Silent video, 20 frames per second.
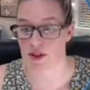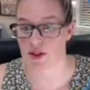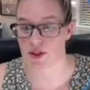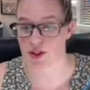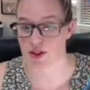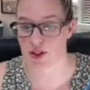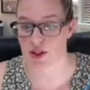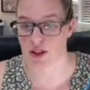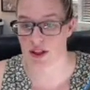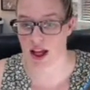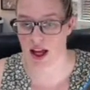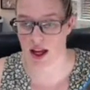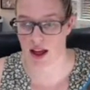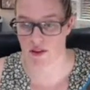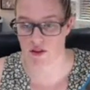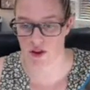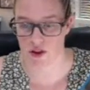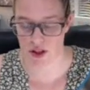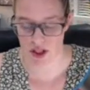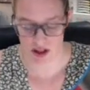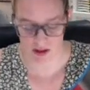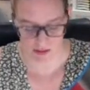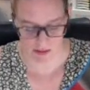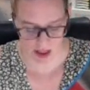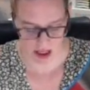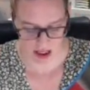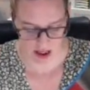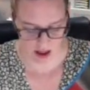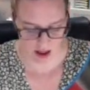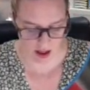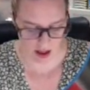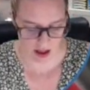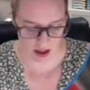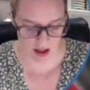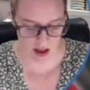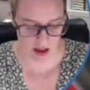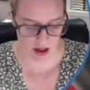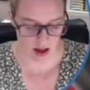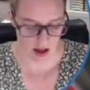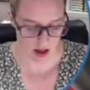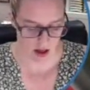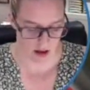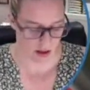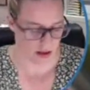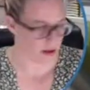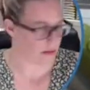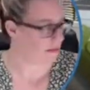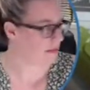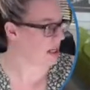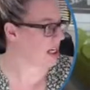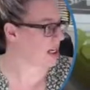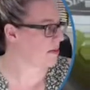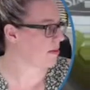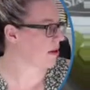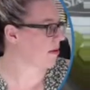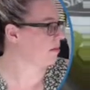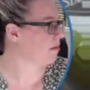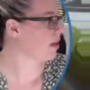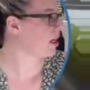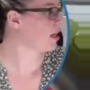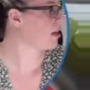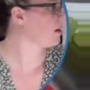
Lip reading: to do that. If you didn't meet the minimum